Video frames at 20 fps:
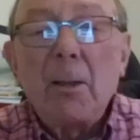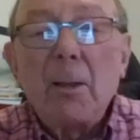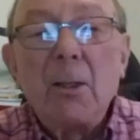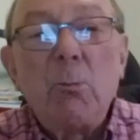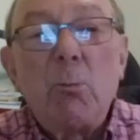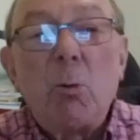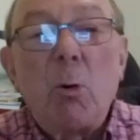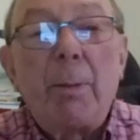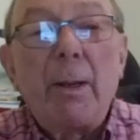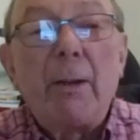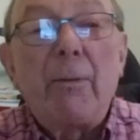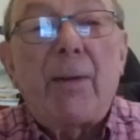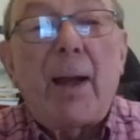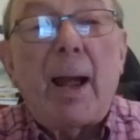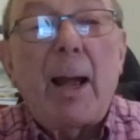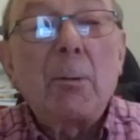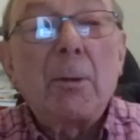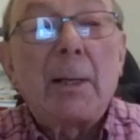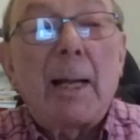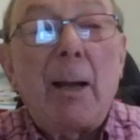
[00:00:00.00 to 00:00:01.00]
you will be
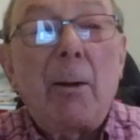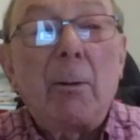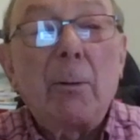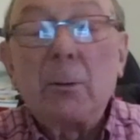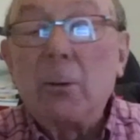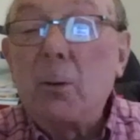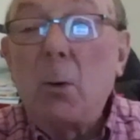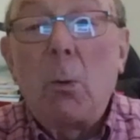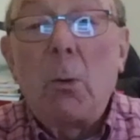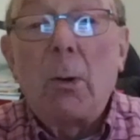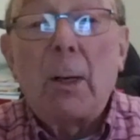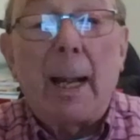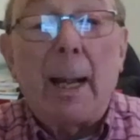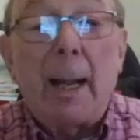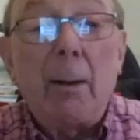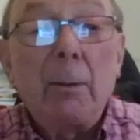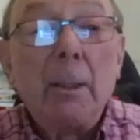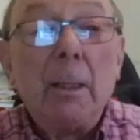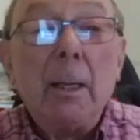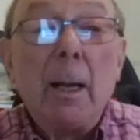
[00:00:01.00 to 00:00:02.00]
found out and caught
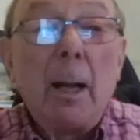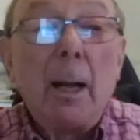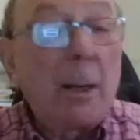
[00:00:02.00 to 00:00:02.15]
out,